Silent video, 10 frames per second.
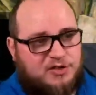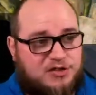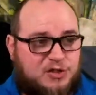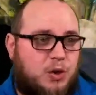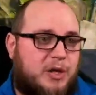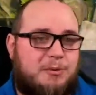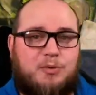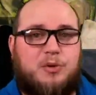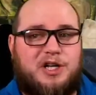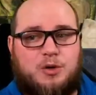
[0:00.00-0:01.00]
and this is going
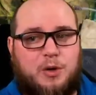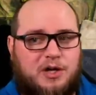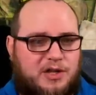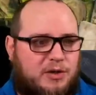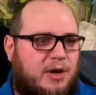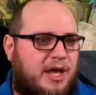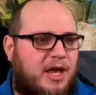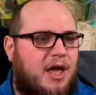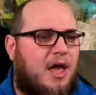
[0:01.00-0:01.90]
pretty quickly, right?